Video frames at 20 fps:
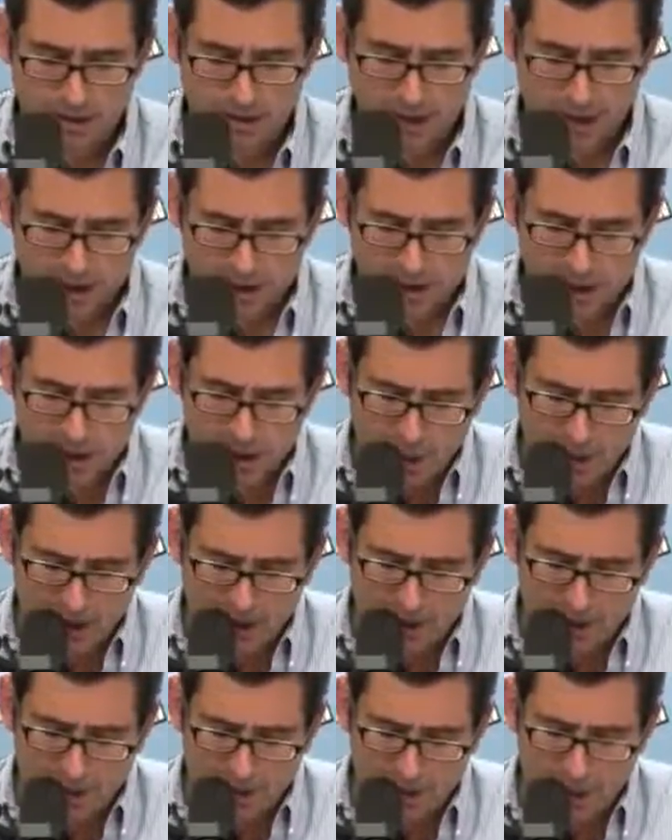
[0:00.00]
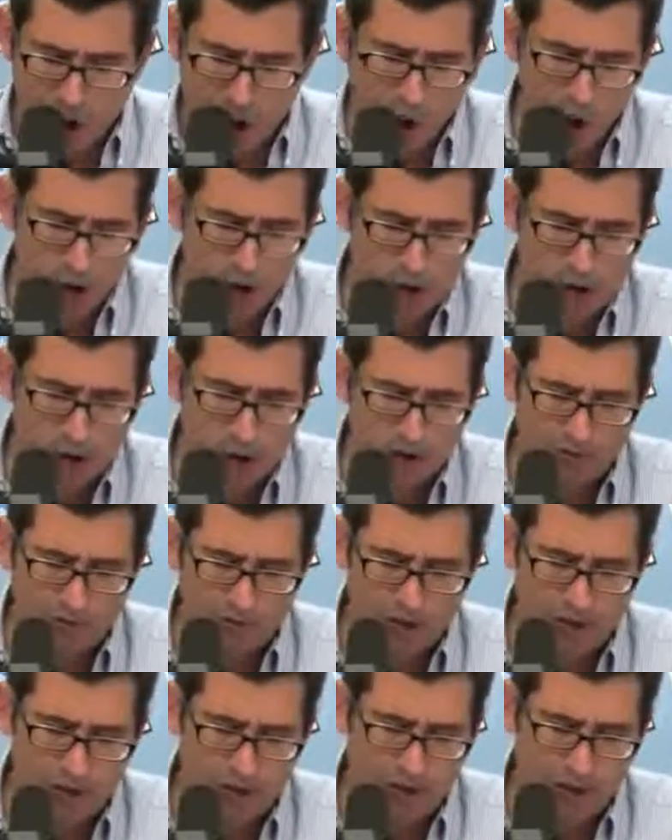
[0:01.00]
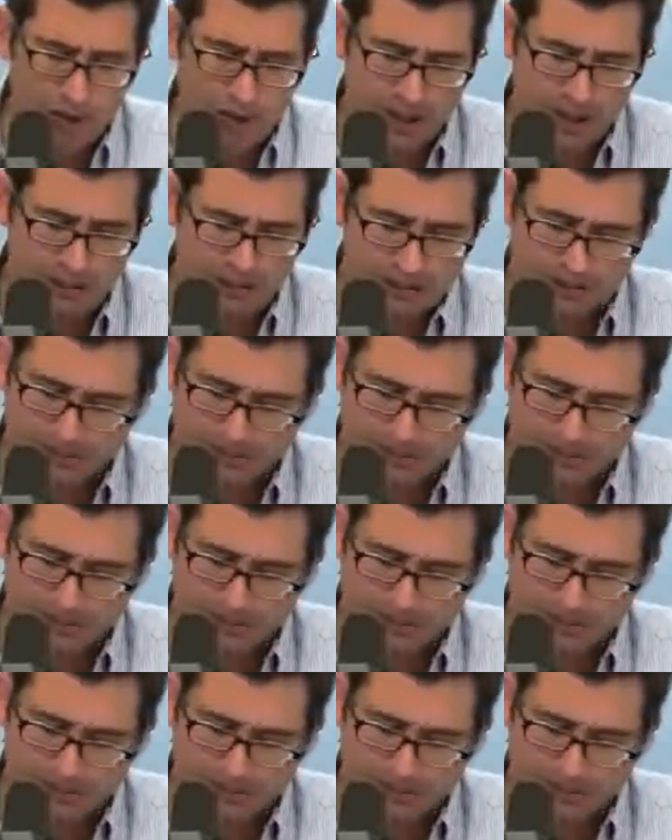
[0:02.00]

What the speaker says: Now, she went to Rhodes University,